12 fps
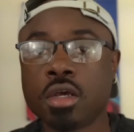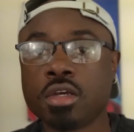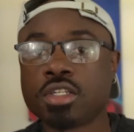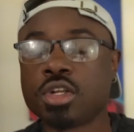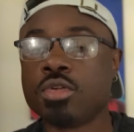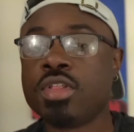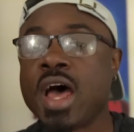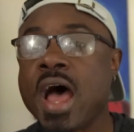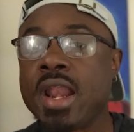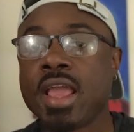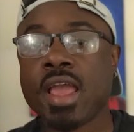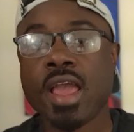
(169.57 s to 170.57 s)
so
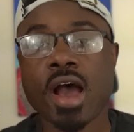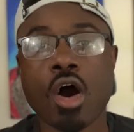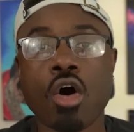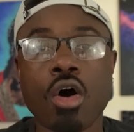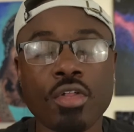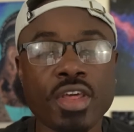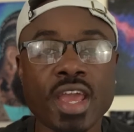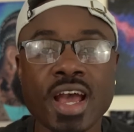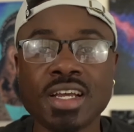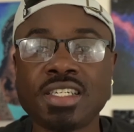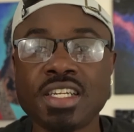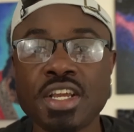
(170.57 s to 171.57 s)
that all the
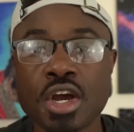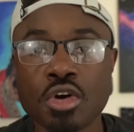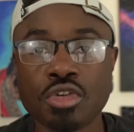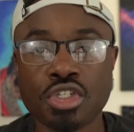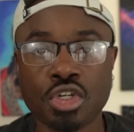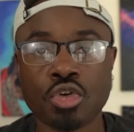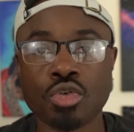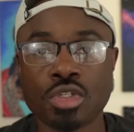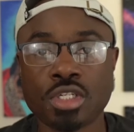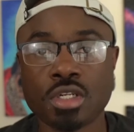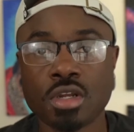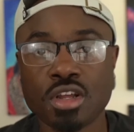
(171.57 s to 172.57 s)
SEO
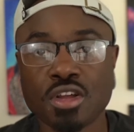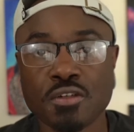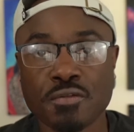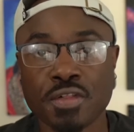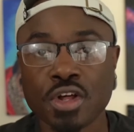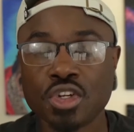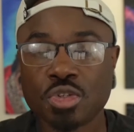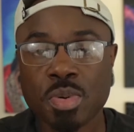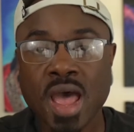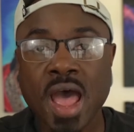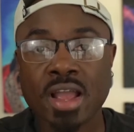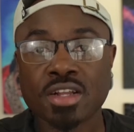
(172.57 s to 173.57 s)
juice flows
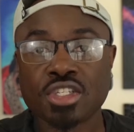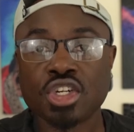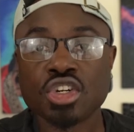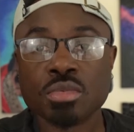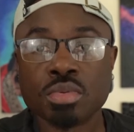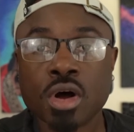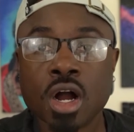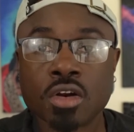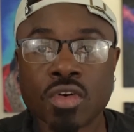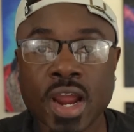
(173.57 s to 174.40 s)
back to your blog,